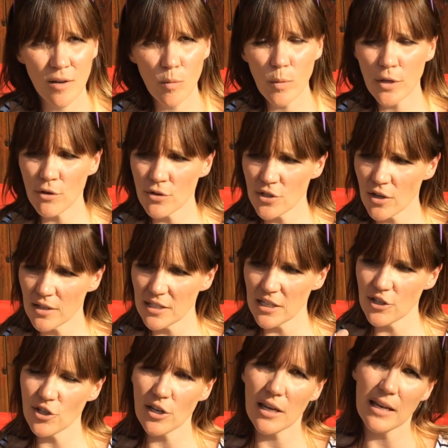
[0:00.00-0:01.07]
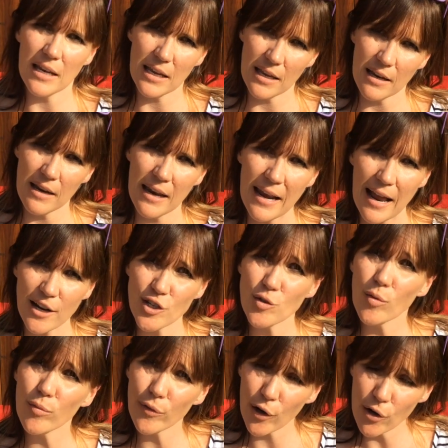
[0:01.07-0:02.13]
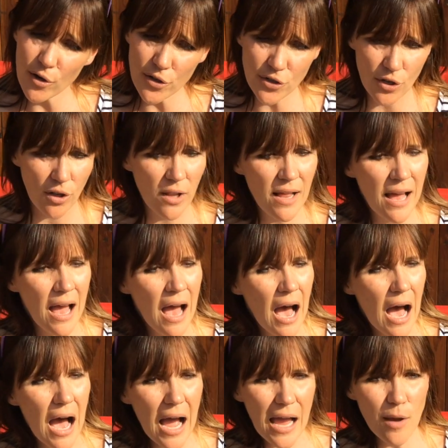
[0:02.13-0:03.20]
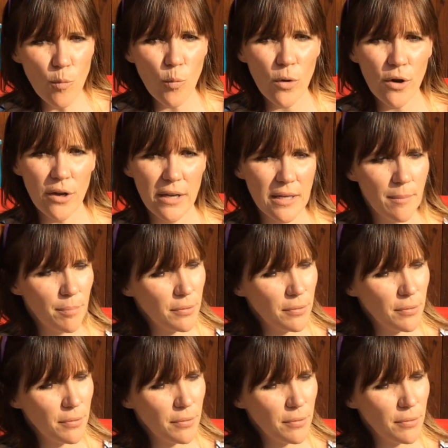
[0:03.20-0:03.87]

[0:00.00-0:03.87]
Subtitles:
When you start teaching it in an actual rehearsal, I would